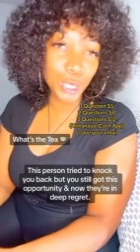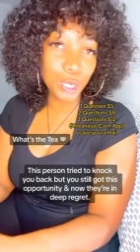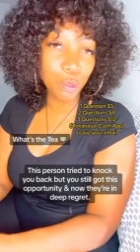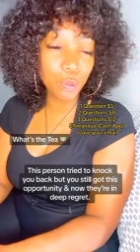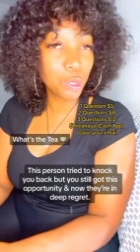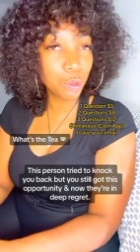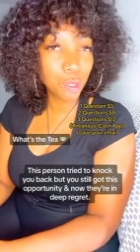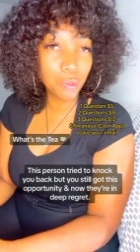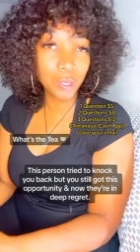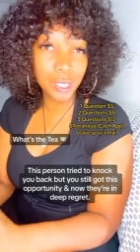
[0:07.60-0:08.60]
leave what you
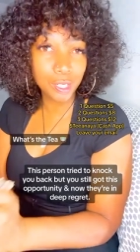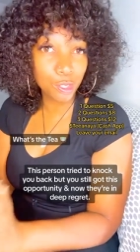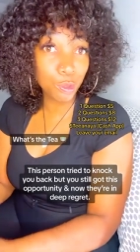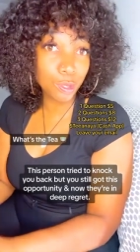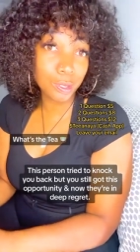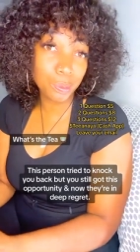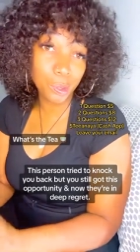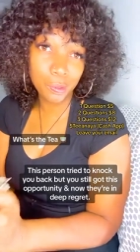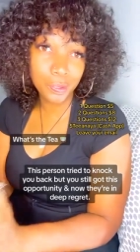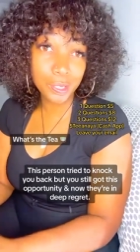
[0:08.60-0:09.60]
don't need, and use the
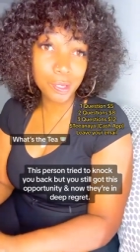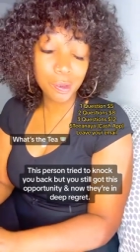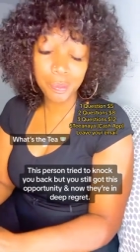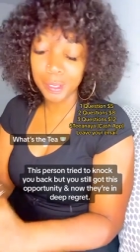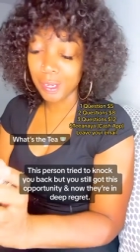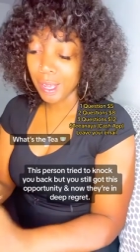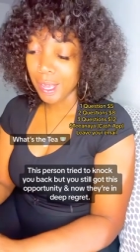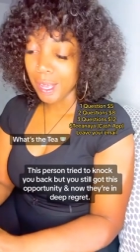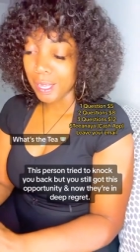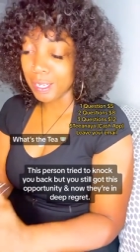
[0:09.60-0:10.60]
spirit of discernment.
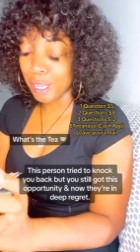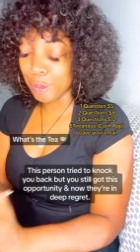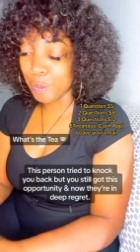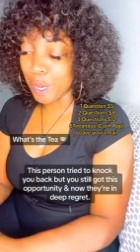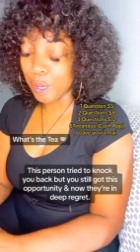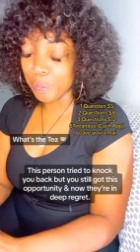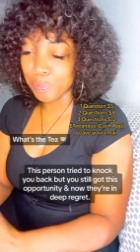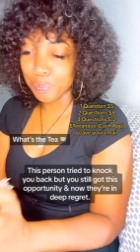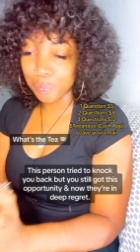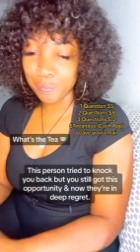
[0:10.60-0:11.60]
Now,
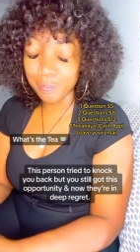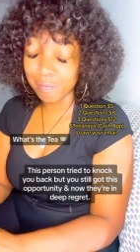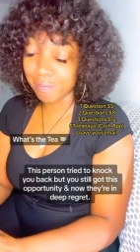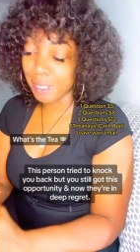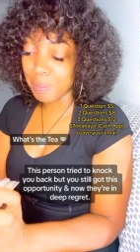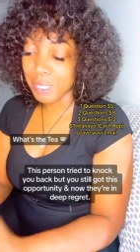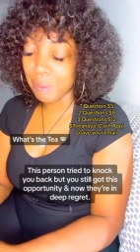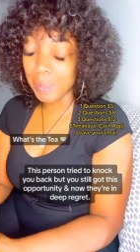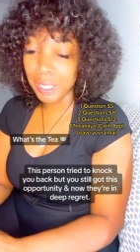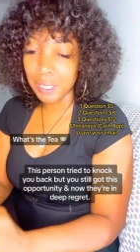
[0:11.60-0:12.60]
let me set
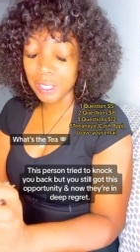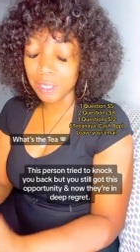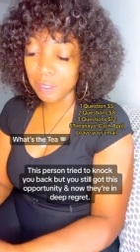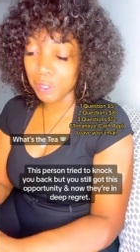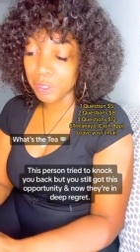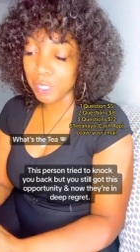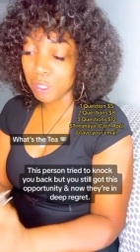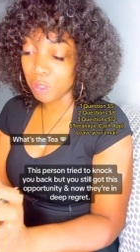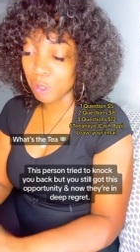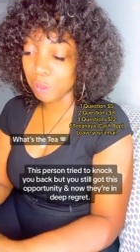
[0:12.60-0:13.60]
my intentions first.
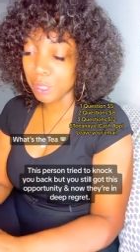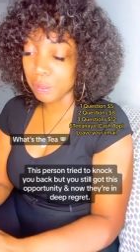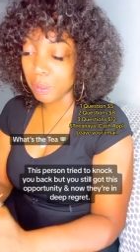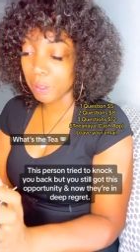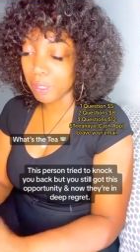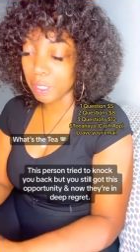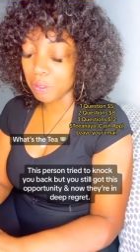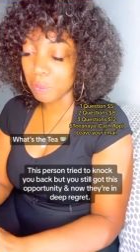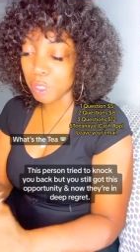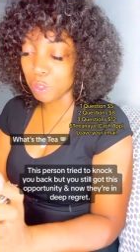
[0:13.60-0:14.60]
Thank you, Holy Spirit. Thank
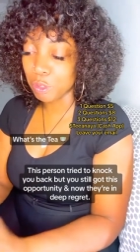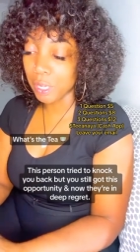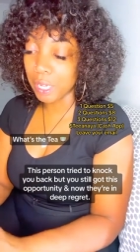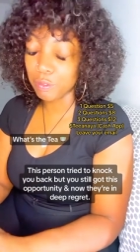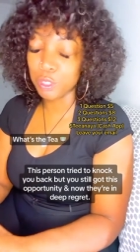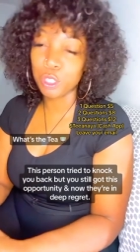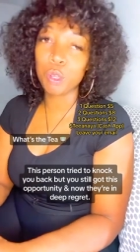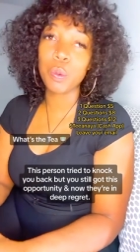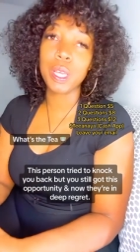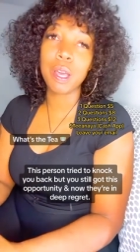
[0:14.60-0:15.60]
you, my true guides, for
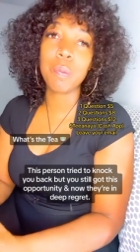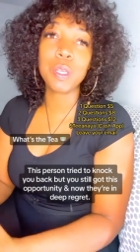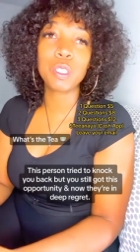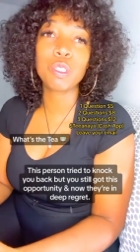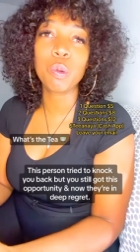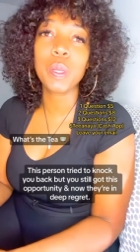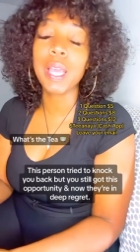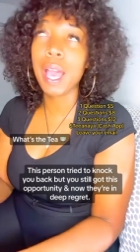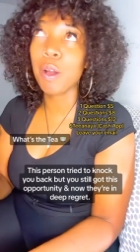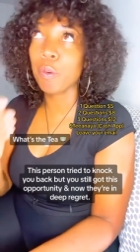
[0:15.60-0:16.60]
showing up and showing out.